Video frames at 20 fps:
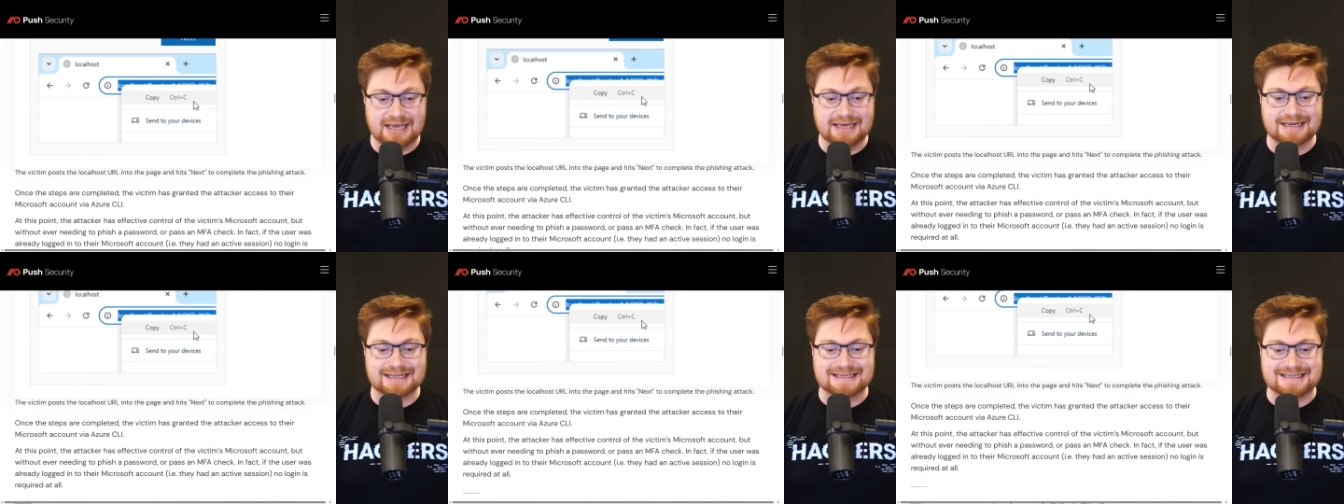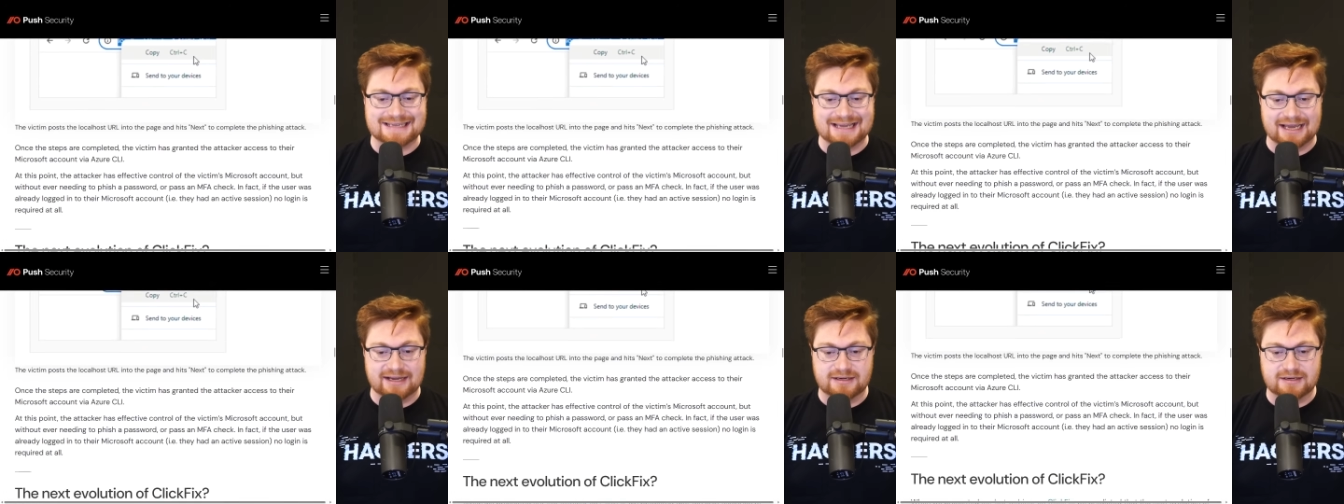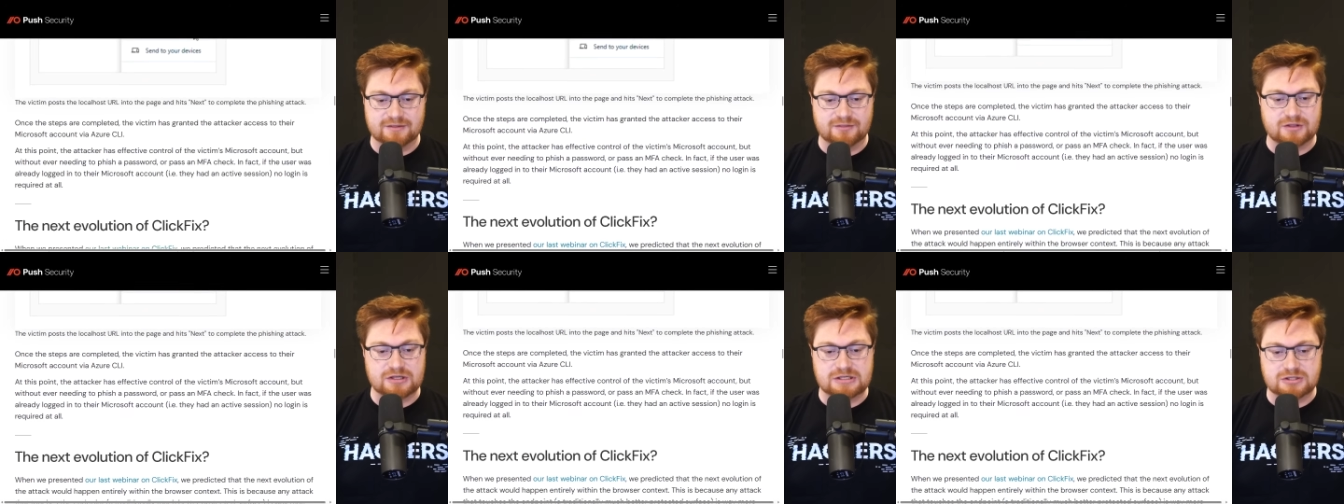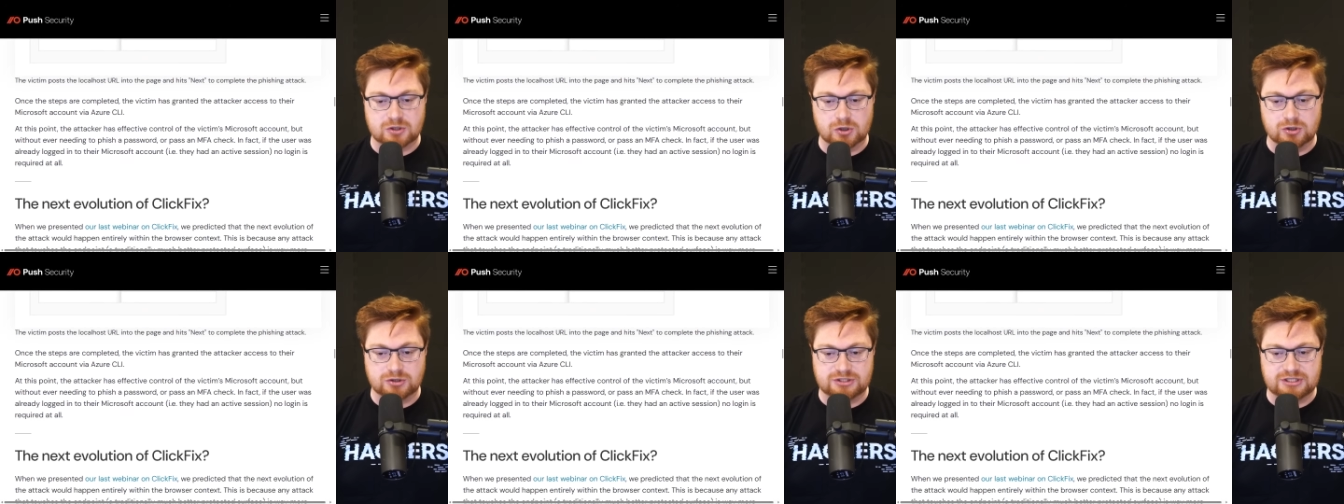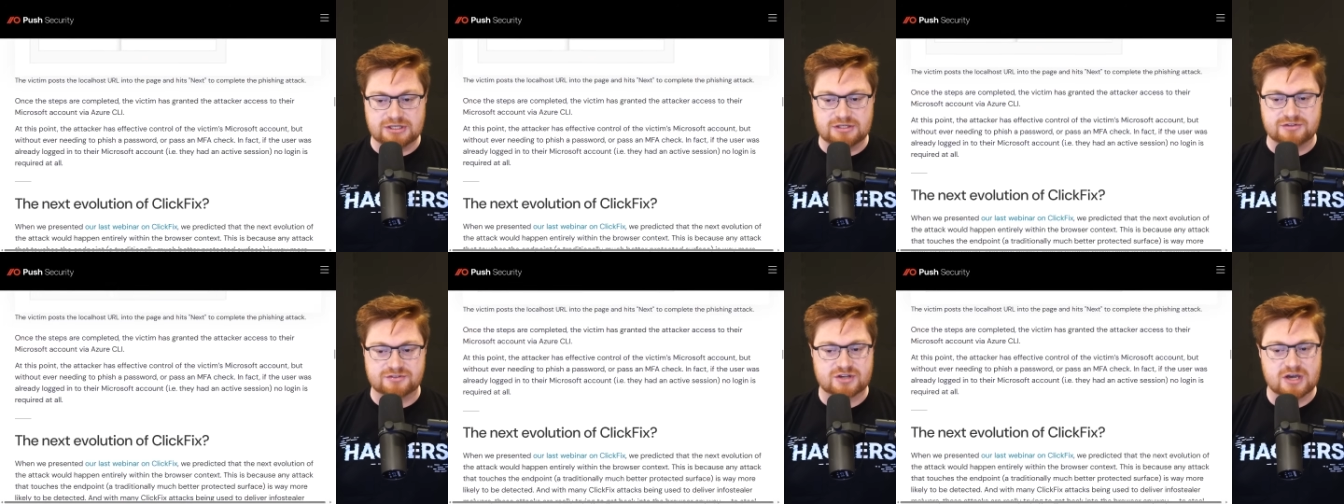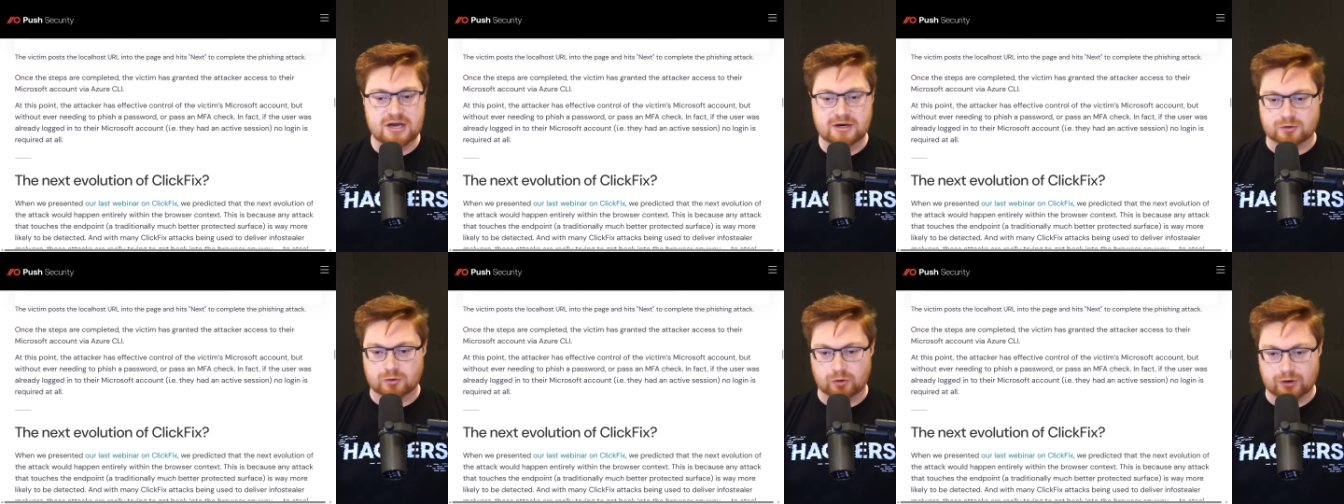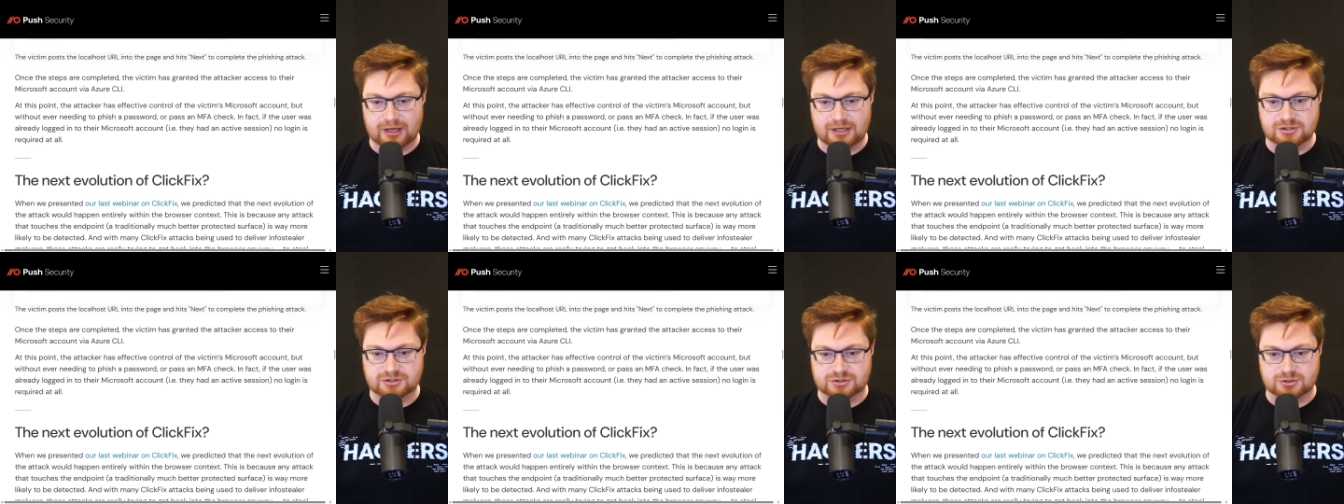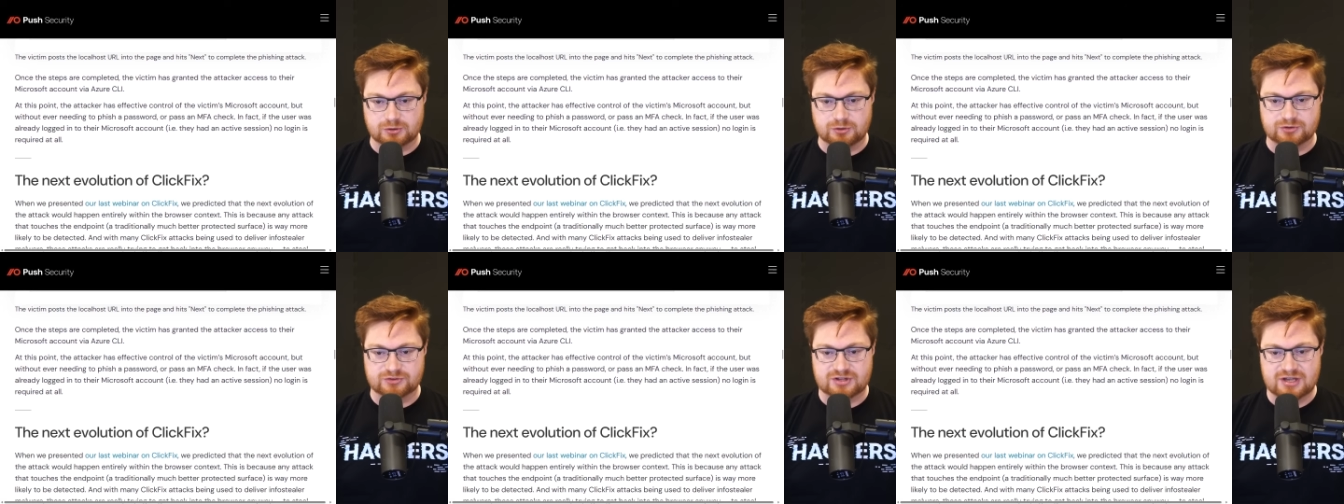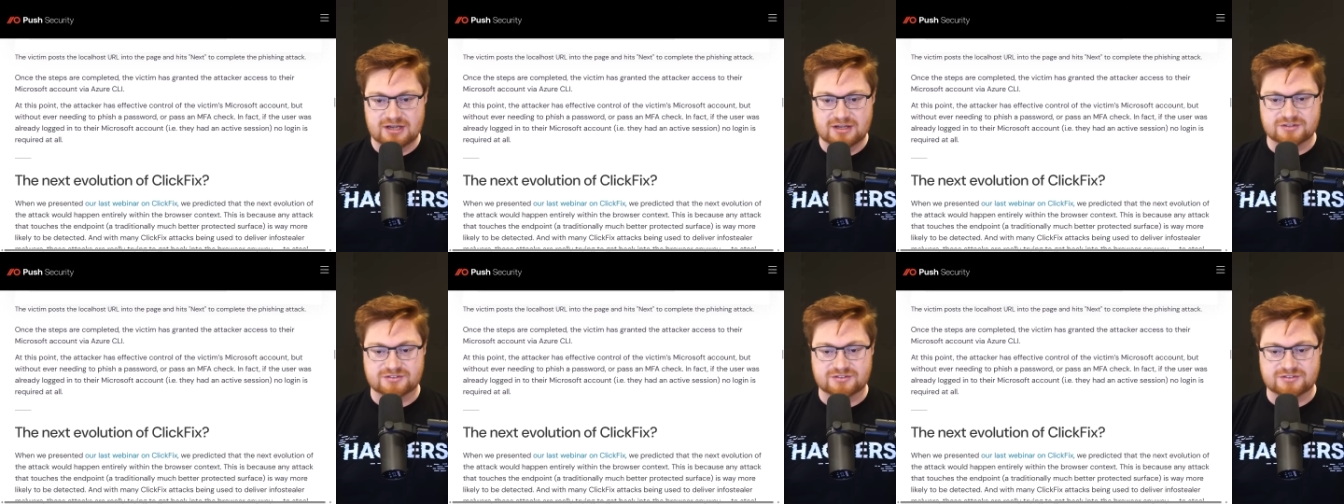and get the cookies, credentials,